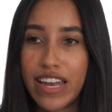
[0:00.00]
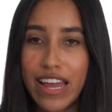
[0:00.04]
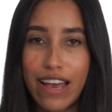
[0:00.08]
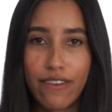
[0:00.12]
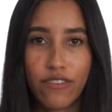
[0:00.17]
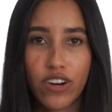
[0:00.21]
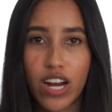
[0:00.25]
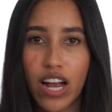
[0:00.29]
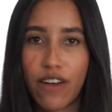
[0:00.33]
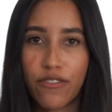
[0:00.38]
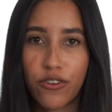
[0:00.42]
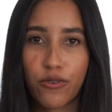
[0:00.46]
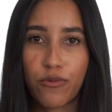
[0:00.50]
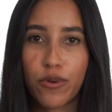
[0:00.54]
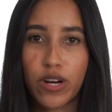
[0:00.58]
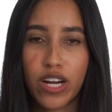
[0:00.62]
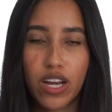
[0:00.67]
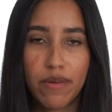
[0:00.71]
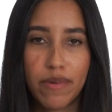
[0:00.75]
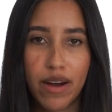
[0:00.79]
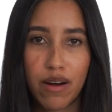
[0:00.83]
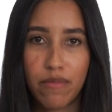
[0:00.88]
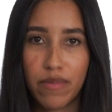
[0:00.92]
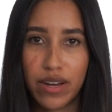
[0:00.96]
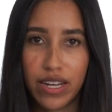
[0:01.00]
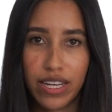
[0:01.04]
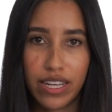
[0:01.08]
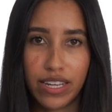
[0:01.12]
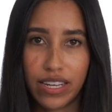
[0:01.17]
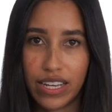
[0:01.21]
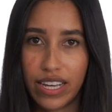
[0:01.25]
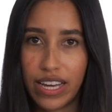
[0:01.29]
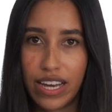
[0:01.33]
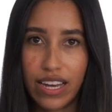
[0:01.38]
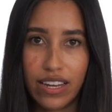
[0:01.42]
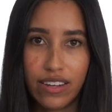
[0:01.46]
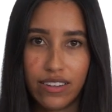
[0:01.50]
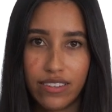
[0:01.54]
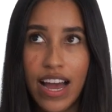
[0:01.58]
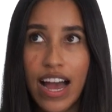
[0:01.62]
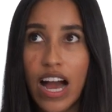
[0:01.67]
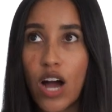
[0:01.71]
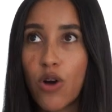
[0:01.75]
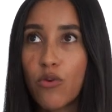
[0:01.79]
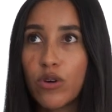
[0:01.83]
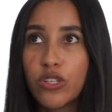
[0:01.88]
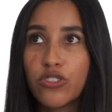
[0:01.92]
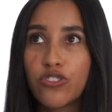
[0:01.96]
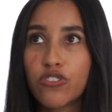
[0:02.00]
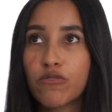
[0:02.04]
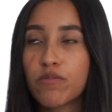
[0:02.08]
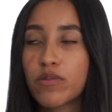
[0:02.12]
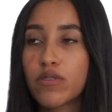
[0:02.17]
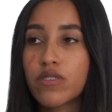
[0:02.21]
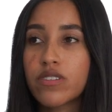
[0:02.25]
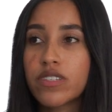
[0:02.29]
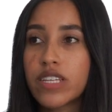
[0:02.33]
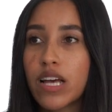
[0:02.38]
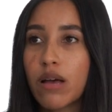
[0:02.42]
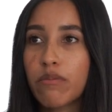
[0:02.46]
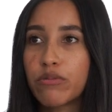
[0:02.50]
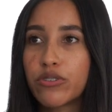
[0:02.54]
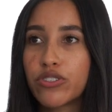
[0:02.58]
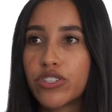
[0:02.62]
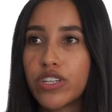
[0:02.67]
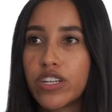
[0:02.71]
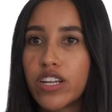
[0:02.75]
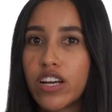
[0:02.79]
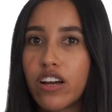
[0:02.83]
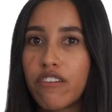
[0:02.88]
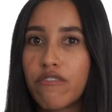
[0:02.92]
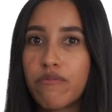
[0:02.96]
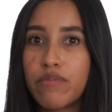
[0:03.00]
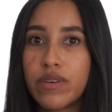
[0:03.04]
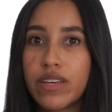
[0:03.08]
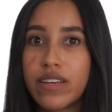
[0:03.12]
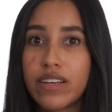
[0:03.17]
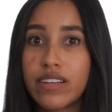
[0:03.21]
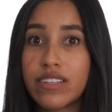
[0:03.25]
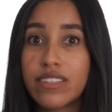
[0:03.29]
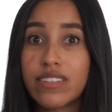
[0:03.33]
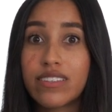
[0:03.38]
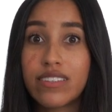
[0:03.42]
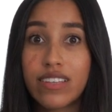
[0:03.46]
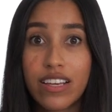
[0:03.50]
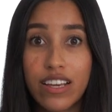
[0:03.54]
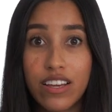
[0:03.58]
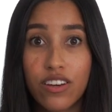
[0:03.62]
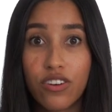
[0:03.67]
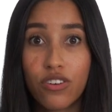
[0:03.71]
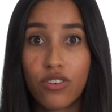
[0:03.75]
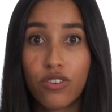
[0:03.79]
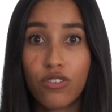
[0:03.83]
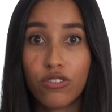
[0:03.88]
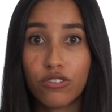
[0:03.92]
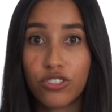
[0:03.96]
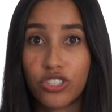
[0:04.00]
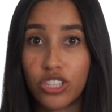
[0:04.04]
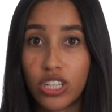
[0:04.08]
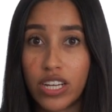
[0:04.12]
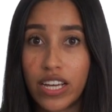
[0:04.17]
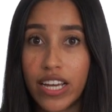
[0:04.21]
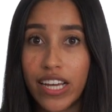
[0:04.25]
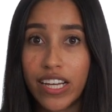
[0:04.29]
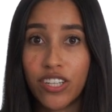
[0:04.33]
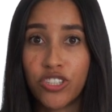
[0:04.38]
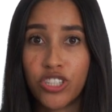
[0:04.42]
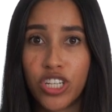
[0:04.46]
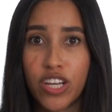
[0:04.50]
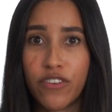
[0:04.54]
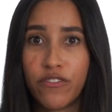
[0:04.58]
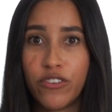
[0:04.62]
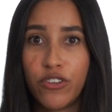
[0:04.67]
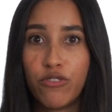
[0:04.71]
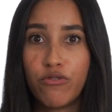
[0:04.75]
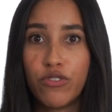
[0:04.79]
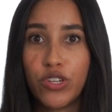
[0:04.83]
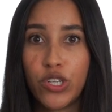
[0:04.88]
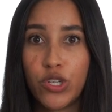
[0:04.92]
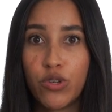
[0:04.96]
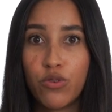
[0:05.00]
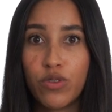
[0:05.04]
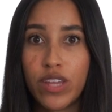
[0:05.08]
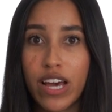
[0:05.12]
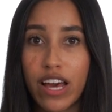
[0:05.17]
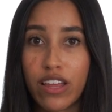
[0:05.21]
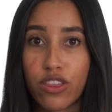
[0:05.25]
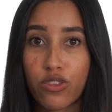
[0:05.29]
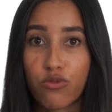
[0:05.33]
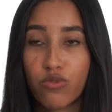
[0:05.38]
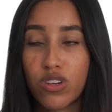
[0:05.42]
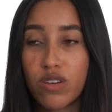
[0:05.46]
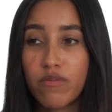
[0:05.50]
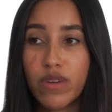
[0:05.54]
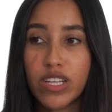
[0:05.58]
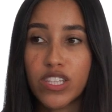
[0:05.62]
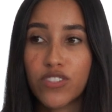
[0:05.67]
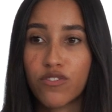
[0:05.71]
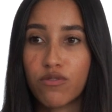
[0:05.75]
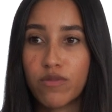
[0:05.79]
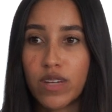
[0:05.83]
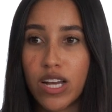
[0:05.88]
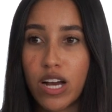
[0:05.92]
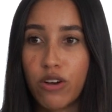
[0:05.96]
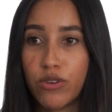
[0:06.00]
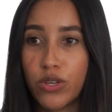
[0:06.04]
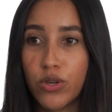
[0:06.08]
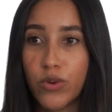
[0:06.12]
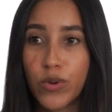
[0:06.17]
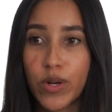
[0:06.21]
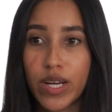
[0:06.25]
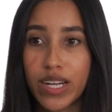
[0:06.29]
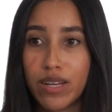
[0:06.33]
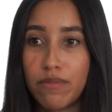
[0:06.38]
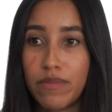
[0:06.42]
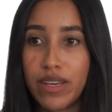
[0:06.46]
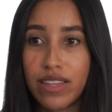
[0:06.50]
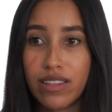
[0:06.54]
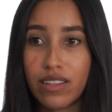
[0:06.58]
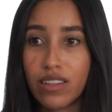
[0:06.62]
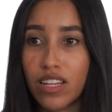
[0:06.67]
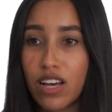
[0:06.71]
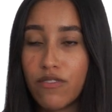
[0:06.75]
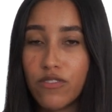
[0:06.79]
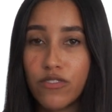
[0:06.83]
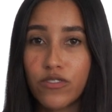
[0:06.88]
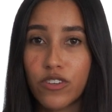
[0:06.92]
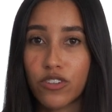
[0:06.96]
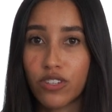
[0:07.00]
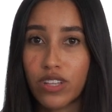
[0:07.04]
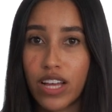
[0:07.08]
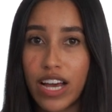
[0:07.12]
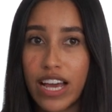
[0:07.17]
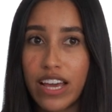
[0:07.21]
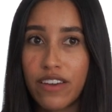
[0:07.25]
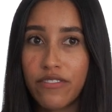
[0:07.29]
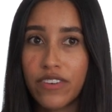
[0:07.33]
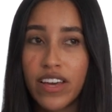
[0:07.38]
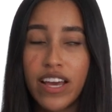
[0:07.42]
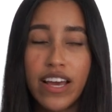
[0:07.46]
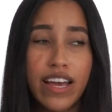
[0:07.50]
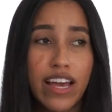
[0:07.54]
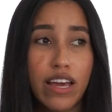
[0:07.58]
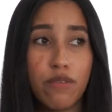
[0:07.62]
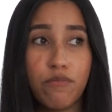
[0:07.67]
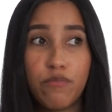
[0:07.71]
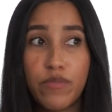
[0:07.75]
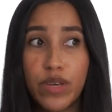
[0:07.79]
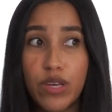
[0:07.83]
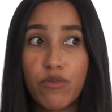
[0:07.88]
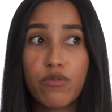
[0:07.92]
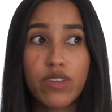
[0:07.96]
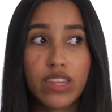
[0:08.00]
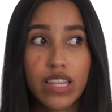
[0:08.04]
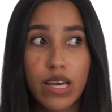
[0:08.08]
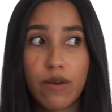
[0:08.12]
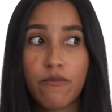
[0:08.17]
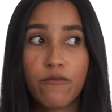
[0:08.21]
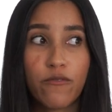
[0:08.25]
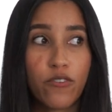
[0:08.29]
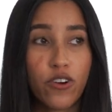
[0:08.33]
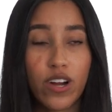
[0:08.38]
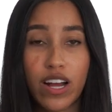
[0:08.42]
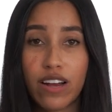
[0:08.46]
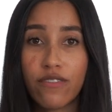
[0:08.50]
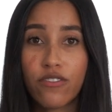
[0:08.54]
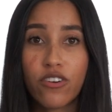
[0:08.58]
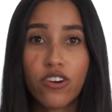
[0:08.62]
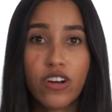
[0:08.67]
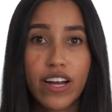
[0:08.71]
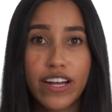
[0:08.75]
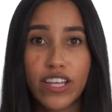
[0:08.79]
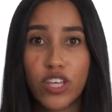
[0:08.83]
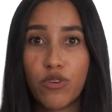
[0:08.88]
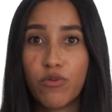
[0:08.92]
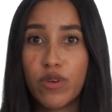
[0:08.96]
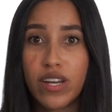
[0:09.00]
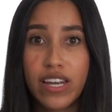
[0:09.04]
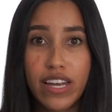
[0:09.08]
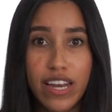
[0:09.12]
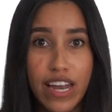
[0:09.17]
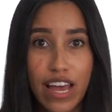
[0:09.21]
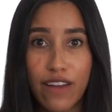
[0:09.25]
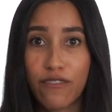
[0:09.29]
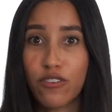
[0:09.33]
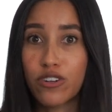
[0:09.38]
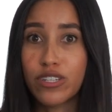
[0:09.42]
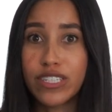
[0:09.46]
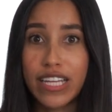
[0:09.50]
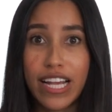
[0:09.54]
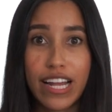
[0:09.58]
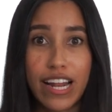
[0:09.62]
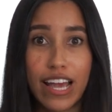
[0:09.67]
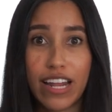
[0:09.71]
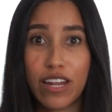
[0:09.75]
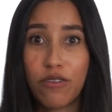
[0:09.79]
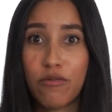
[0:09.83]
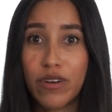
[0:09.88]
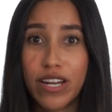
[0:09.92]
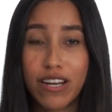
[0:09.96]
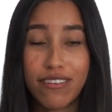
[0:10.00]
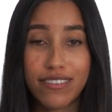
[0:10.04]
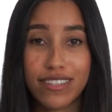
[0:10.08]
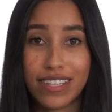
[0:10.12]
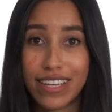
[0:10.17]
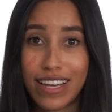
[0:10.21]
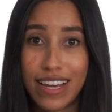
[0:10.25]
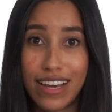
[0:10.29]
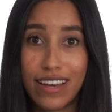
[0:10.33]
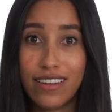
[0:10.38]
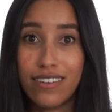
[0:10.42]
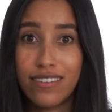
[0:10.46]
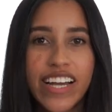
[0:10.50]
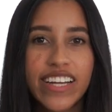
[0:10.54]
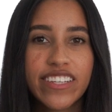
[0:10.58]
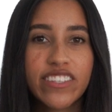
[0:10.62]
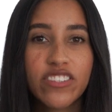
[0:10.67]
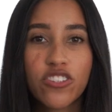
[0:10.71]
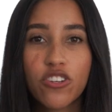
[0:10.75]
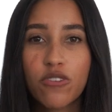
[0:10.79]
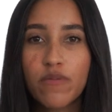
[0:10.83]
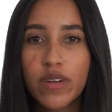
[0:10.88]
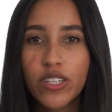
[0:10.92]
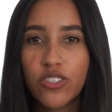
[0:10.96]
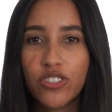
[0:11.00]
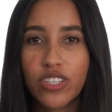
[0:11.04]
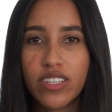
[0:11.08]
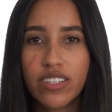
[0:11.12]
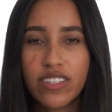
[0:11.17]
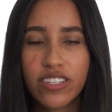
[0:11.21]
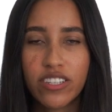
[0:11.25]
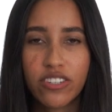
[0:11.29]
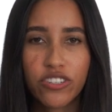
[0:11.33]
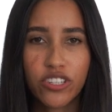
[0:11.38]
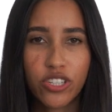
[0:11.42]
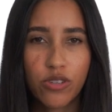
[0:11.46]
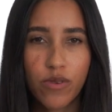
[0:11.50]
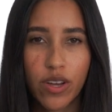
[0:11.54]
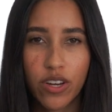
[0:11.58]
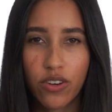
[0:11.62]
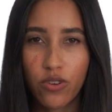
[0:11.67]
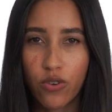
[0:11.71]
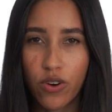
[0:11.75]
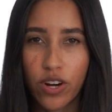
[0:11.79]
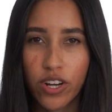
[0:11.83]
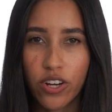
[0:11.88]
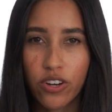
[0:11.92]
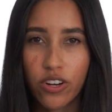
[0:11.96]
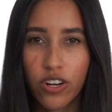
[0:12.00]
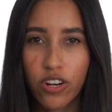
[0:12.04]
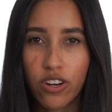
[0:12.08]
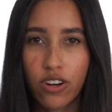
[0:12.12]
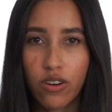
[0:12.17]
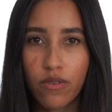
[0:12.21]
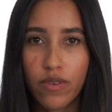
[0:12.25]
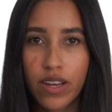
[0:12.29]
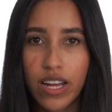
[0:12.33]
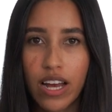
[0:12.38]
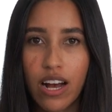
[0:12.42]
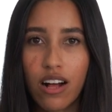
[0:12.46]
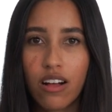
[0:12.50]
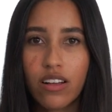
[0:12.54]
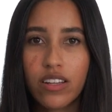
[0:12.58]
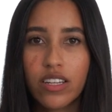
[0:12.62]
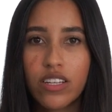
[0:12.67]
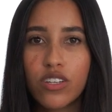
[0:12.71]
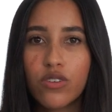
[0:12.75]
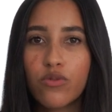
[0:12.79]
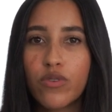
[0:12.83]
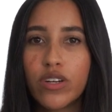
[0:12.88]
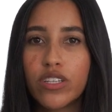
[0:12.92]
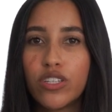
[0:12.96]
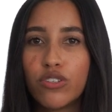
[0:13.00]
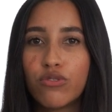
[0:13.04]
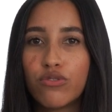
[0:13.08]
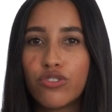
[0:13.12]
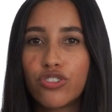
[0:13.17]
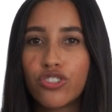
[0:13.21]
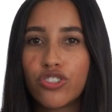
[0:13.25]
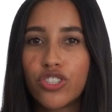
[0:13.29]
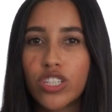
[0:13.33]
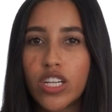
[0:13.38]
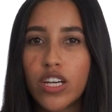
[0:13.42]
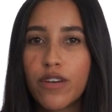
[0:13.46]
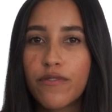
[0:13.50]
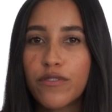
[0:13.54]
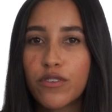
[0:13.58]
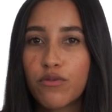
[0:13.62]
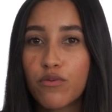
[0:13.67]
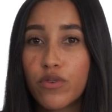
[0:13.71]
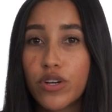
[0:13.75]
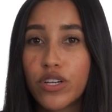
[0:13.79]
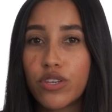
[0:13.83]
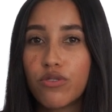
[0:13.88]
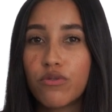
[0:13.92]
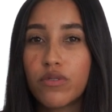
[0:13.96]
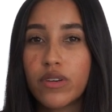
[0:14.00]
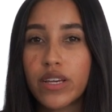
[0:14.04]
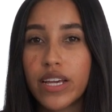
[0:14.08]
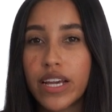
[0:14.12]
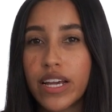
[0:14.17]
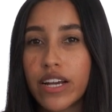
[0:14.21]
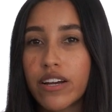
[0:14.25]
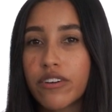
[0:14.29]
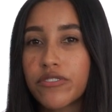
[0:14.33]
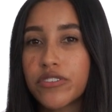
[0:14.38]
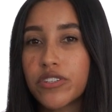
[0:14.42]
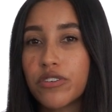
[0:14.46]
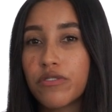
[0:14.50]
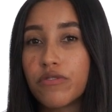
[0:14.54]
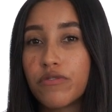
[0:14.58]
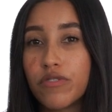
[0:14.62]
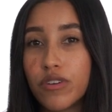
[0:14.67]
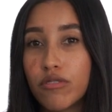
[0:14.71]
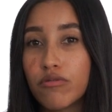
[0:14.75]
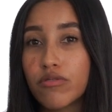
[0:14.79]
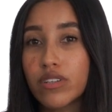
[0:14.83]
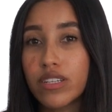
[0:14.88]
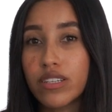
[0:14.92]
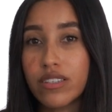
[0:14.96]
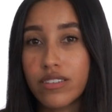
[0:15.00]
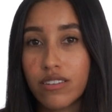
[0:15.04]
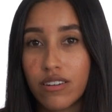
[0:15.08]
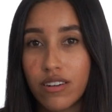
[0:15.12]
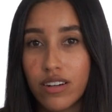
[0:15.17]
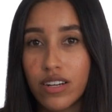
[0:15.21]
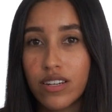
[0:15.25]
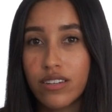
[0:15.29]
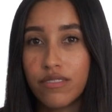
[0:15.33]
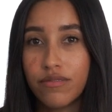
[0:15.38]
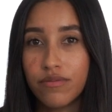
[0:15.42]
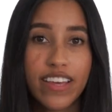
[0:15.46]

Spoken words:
never have to worry about money again? How would your perception of being single change if you knew that 3 months from now you were gonna meet the love of your life and be with them forever and you would never date anyone else again? It's so much easier to ignore your current reality when you shift what you care to focus on.